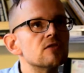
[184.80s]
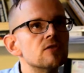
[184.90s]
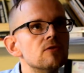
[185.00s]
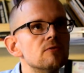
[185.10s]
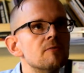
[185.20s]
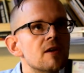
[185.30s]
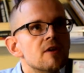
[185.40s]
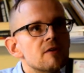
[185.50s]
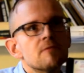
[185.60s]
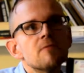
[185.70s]
to
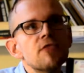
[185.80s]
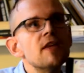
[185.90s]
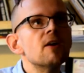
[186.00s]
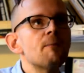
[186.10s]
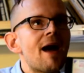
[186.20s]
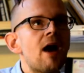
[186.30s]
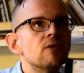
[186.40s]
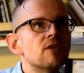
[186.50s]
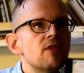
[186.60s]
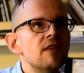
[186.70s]
think
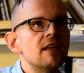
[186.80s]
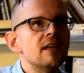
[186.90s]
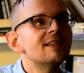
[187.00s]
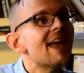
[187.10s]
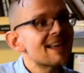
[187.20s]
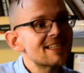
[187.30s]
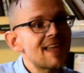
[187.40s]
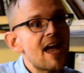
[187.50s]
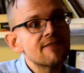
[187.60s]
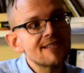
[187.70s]
about the text they
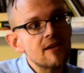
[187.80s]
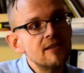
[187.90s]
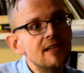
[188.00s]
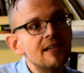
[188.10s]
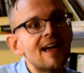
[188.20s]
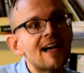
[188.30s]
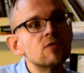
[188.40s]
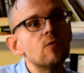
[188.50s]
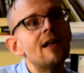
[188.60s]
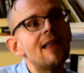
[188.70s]
have studied, as
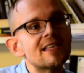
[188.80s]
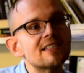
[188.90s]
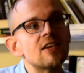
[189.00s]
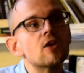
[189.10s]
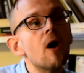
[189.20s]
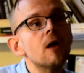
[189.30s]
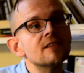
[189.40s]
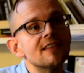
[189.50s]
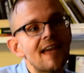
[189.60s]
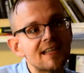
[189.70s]
well as their
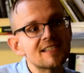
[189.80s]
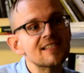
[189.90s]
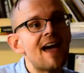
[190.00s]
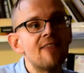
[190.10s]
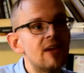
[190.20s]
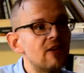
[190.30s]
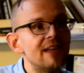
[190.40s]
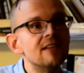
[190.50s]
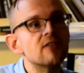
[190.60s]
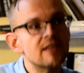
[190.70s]
contexts and their
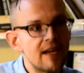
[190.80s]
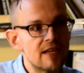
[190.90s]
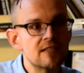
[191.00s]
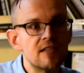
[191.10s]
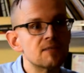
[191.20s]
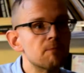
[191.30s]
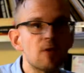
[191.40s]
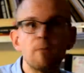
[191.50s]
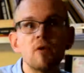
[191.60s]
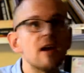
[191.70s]
intertext. It's
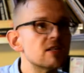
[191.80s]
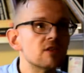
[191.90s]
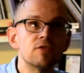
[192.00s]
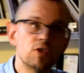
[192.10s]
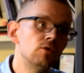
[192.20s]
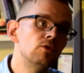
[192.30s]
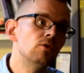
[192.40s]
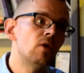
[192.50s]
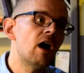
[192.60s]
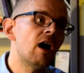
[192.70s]
comprised of
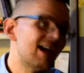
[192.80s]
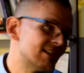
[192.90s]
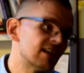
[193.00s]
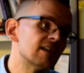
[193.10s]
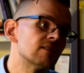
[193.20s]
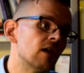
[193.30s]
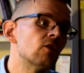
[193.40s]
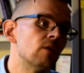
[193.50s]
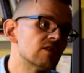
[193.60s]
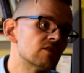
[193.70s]
2 essay-style
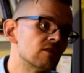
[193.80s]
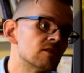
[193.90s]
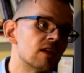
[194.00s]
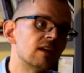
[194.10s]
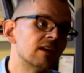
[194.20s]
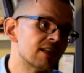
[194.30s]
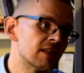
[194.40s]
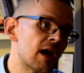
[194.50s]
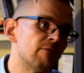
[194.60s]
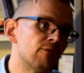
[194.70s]
questions in an
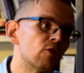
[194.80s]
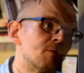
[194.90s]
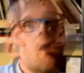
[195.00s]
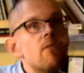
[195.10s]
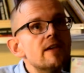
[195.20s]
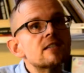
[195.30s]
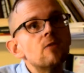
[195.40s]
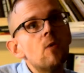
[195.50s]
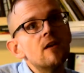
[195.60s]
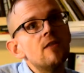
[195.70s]
exam form. Obviously,
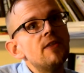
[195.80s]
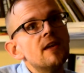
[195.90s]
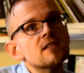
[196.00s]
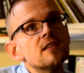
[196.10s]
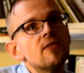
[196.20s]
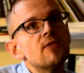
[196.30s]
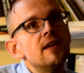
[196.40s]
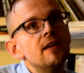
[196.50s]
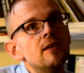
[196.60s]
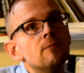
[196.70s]
one of the things that
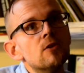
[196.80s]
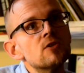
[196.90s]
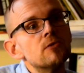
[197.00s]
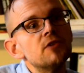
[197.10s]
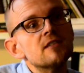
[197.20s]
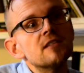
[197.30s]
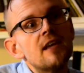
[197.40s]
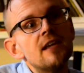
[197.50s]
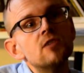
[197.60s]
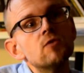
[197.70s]
the module does is that
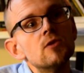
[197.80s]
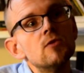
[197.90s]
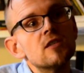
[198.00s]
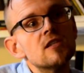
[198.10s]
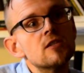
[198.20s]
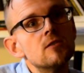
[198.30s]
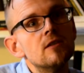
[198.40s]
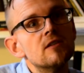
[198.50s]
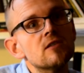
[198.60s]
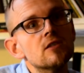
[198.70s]
it introduces
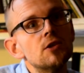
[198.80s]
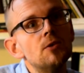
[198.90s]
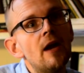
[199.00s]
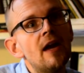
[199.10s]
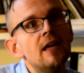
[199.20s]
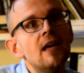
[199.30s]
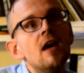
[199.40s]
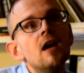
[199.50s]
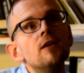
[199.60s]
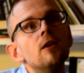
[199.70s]
students to a
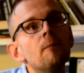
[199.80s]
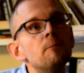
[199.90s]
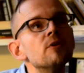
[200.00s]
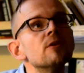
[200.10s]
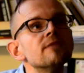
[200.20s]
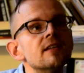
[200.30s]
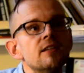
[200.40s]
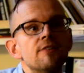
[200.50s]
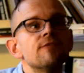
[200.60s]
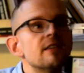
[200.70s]
number of the
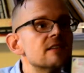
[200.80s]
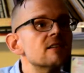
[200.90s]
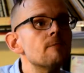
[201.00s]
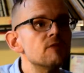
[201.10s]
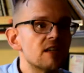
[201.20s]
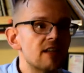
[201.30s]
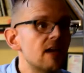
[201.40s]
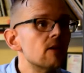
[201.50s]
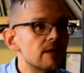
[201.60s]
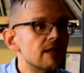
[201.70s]
different subject
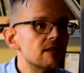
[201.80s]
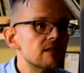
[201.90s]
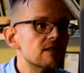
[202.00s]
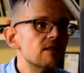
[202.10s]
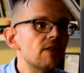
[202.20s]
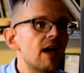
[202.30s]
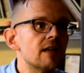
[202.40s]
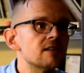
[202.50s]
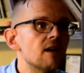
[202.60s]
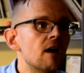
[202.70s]
areas
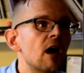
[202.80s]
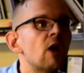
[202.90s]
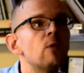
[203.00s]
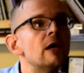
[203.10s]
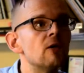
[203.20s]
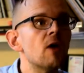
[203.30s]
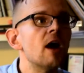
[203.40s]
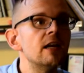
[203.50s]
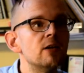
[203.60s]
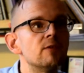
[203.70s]
that will
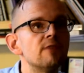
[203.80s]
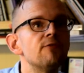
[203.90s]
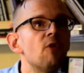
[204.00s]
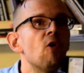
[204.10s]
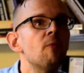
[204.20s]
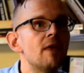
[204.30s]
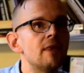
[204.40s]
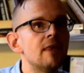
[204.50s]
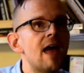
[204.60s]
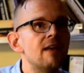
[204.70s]
kind of inform
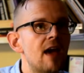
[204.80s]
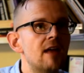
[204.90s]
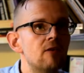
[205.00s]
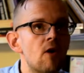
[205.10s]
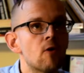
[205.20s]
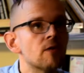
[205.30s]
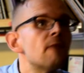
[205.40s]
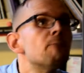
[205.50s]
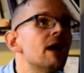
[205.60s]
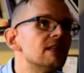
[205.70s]
or that
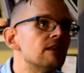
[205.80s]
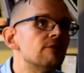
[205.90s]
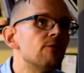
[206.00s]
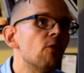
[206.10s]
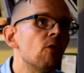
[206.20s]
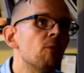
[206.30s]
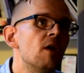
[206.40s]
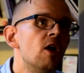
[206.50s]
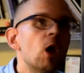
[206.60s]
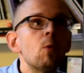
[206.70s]
might inform
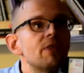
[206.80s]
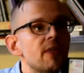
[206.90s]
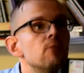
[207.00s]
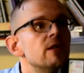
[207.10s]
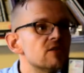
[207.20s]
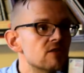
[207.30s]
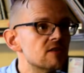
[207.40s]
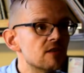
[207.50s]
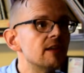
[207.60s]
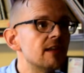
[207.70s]
what they wish to
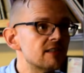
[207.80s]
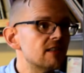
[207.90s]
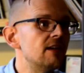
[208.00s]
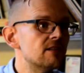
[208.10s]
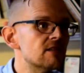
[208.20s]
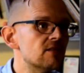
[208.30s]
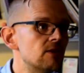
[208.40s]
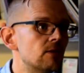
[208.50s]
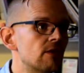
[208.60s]
study at stages 2 and